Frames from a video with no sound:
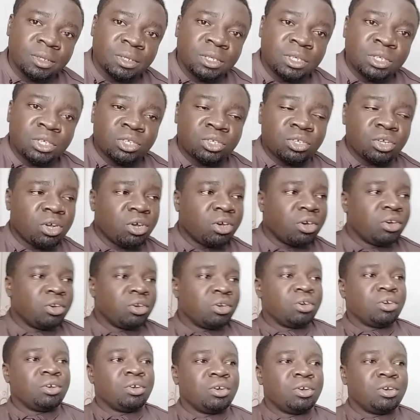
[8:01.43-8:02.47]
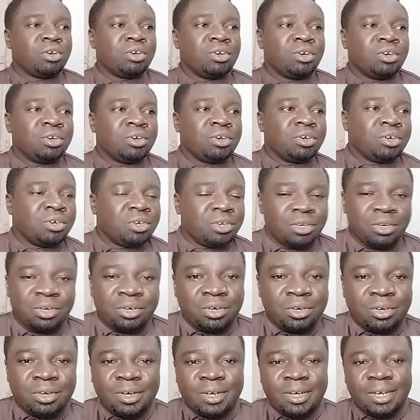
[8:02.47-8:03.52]
So,
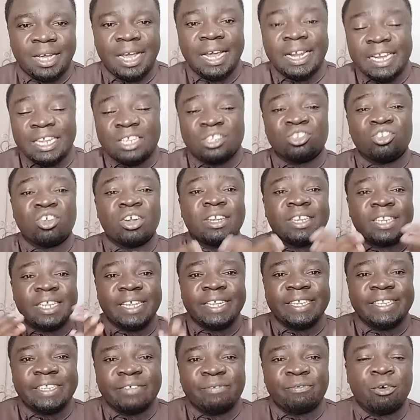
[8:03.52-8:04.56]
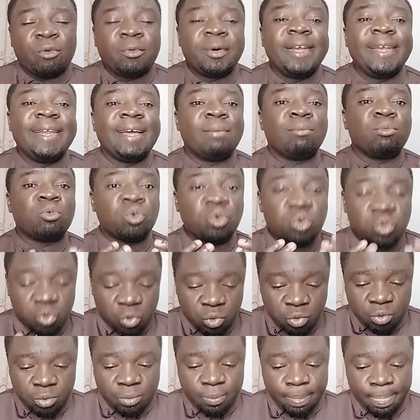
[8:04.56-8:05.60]
it is not easy for William
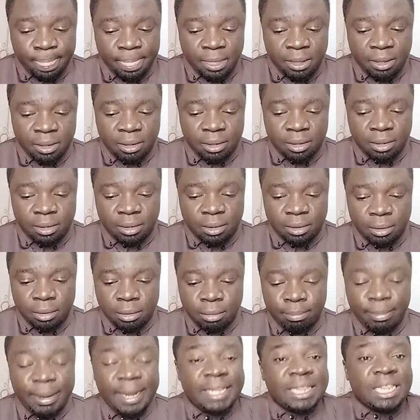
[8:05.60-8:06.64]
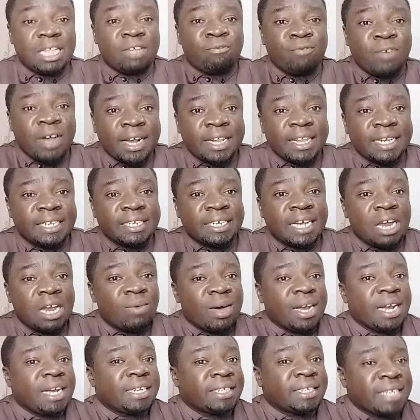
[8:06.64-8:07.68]
Ruto. By the fact that
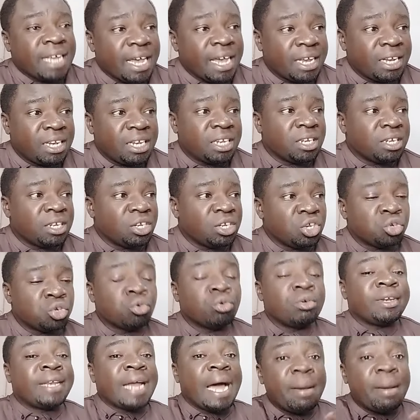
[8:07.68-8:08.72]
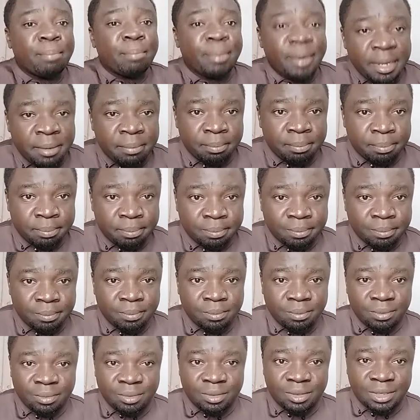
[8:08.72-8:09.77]
Khalwale decided to dump him
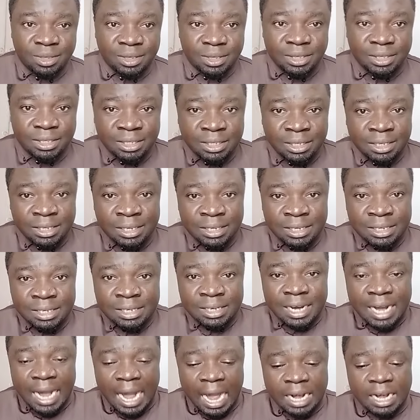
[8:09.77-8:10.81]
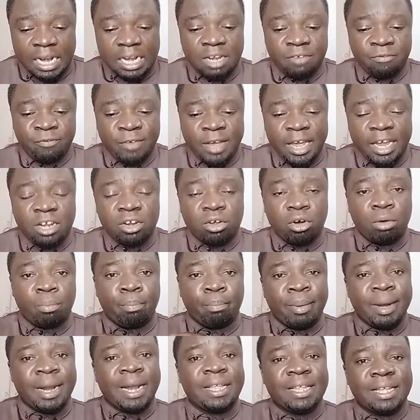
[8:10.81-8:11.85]
and defend
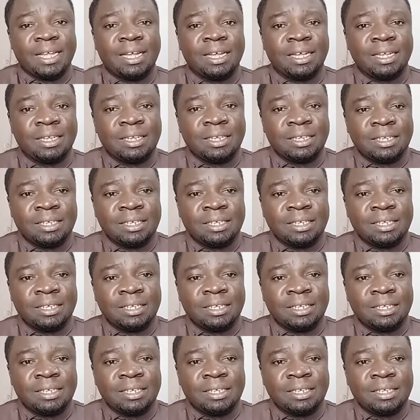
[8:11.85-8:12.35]
Oparanya,